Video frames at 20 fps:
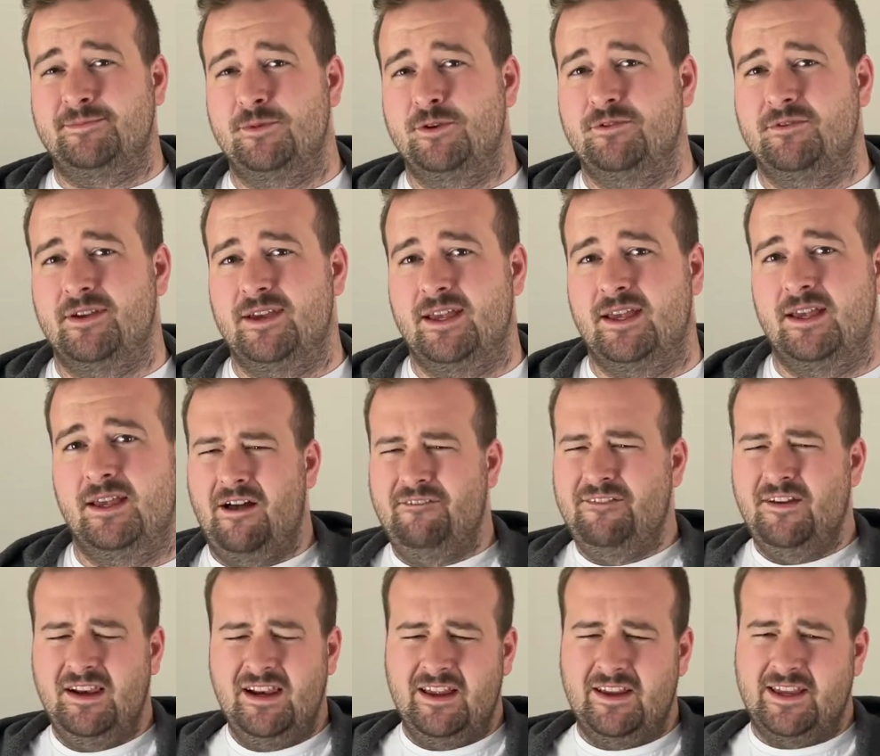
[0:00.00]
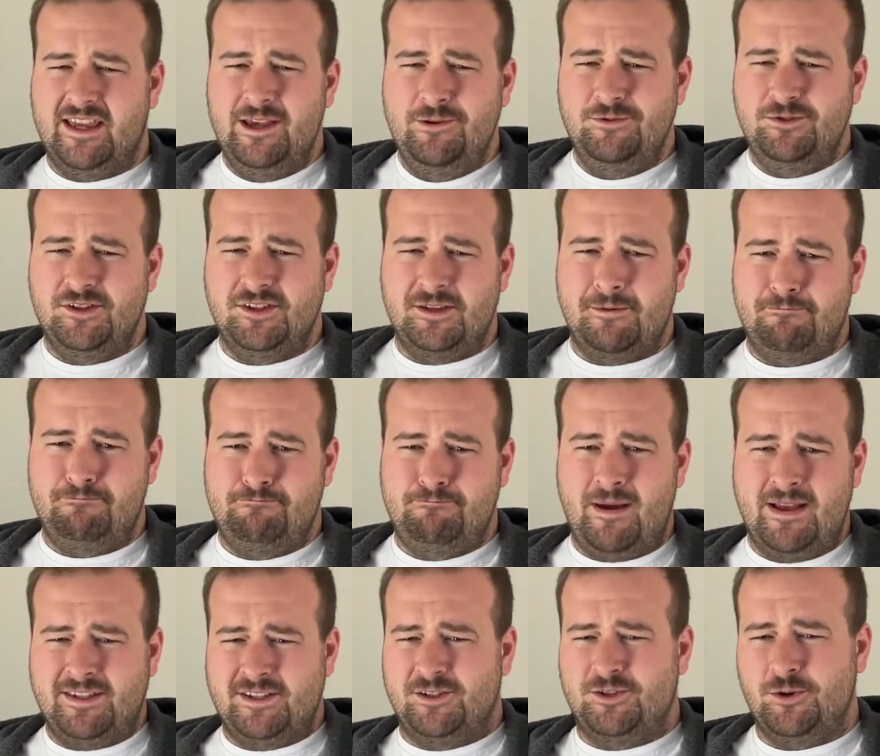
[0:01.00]
movie. I felt like he was just a
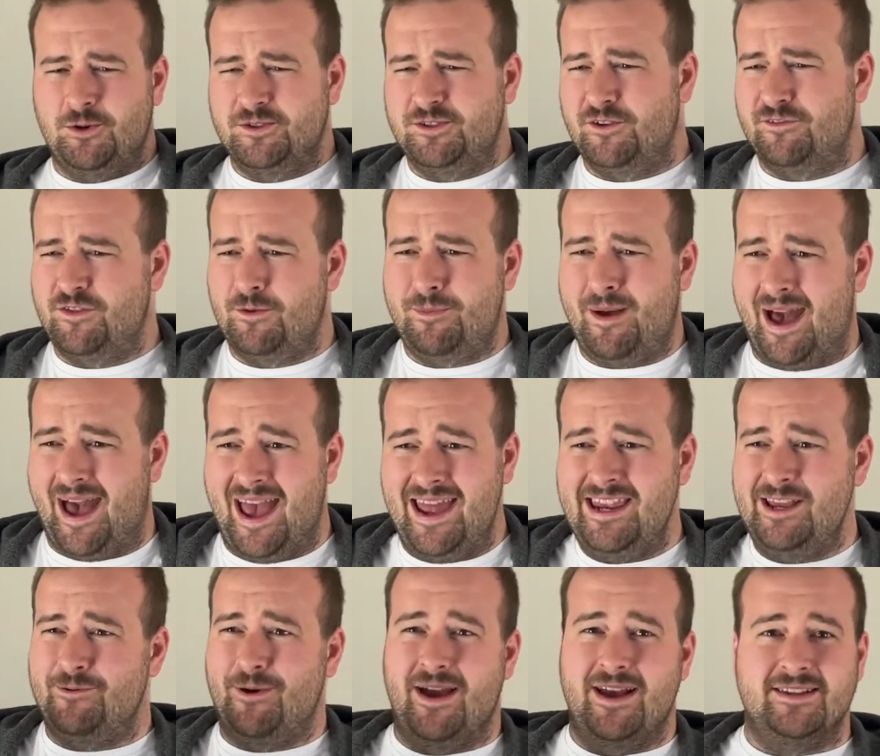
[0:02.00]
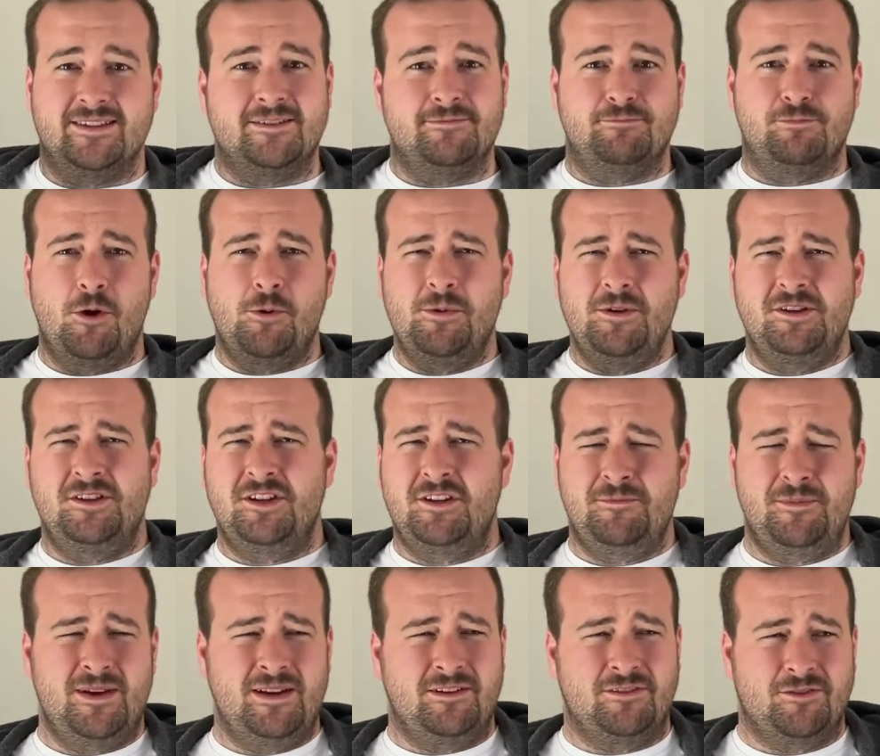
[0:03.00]
better choice off the bat anyways, and probably should
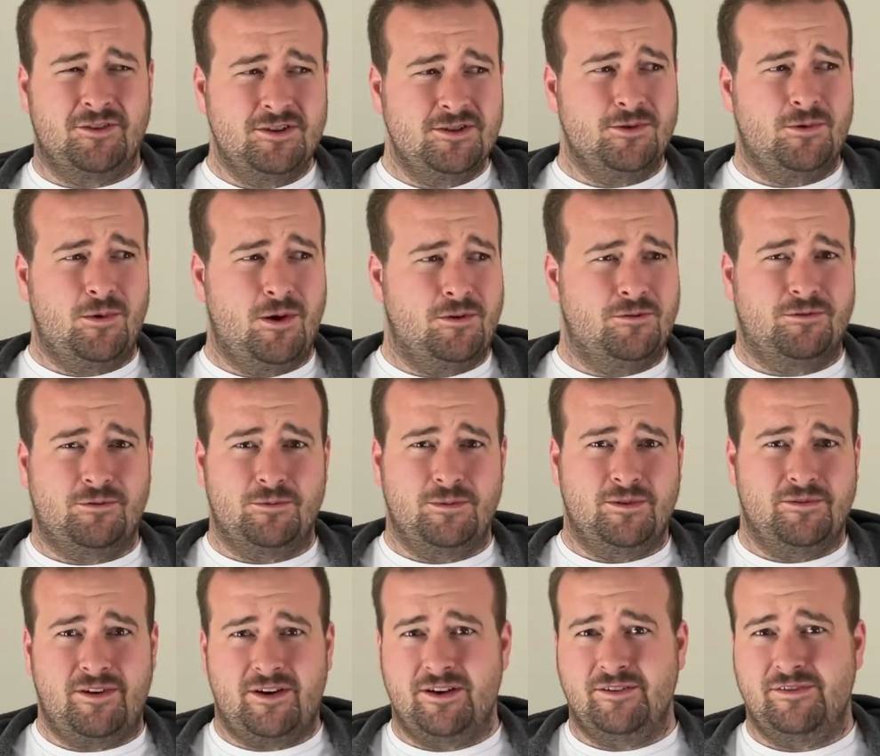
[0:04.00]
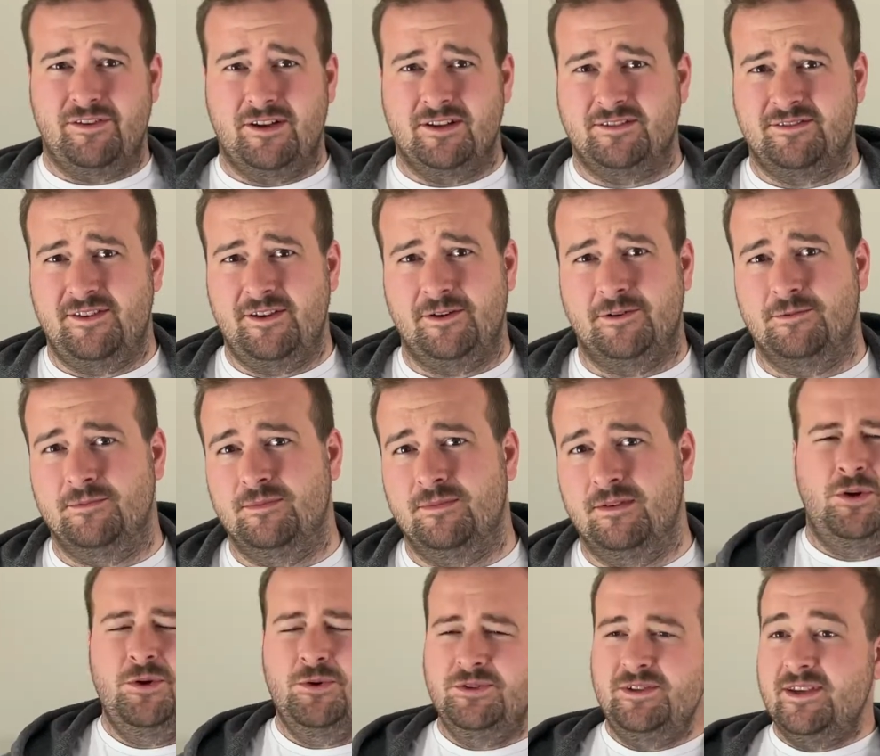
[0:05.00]
have been Grindelwald from the very first film.
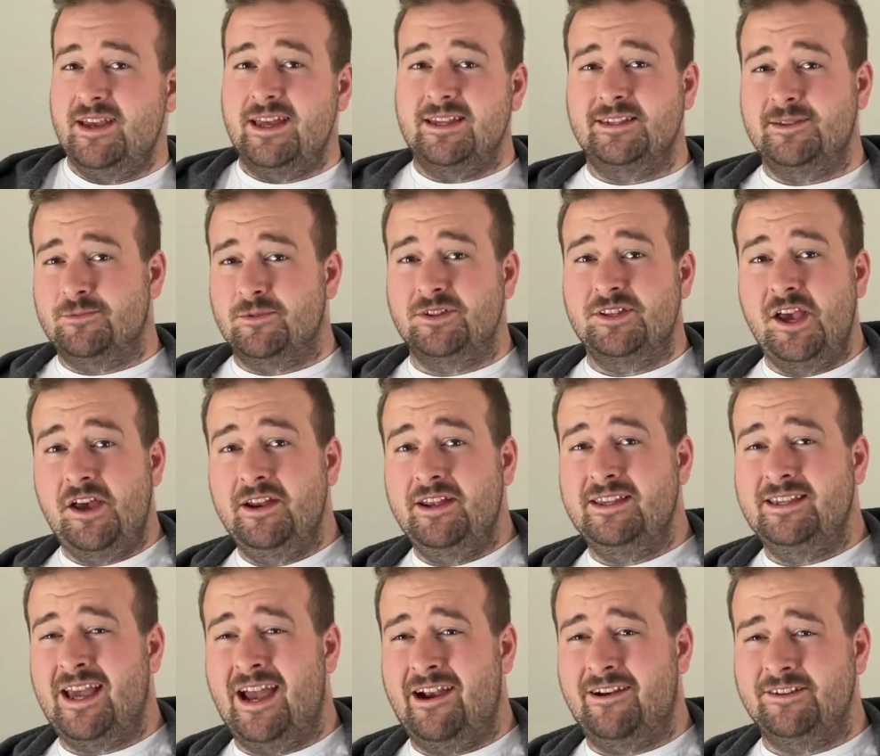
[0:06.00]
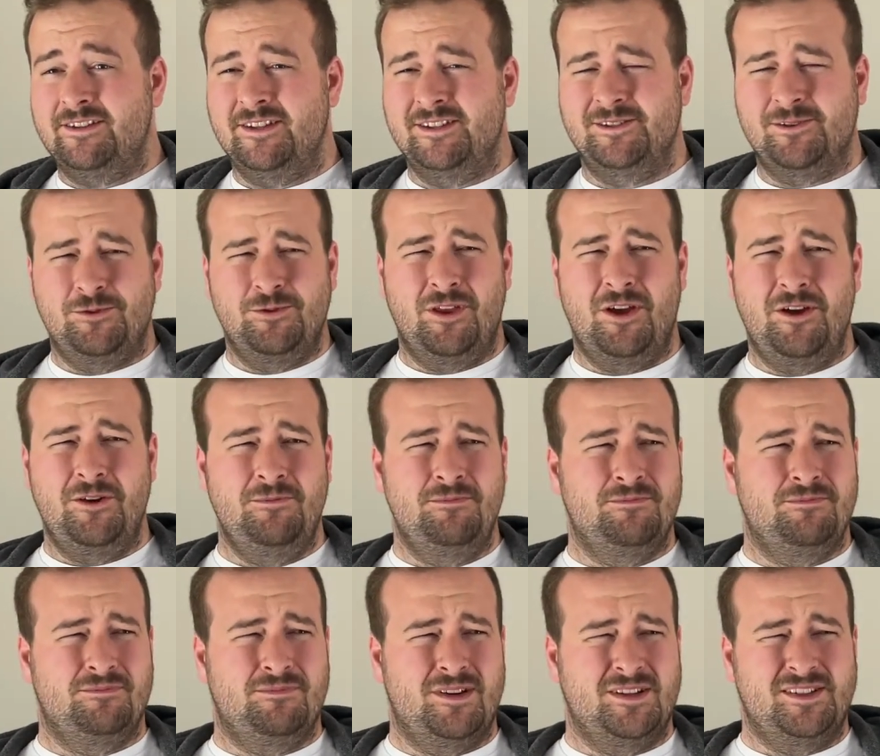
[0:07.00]
We also get some returning characters, although
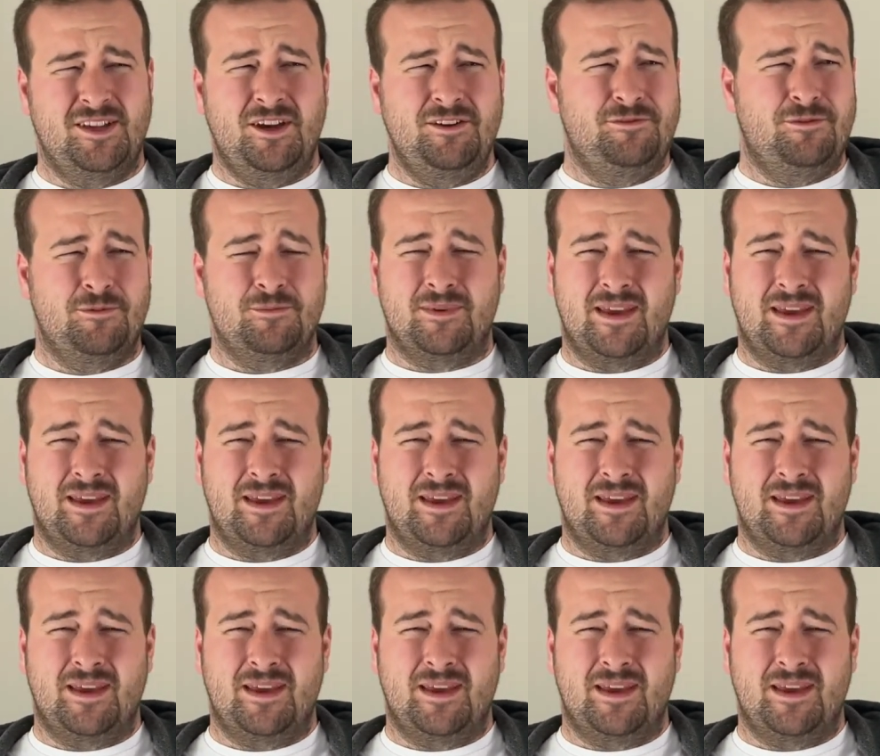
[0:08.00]
aside from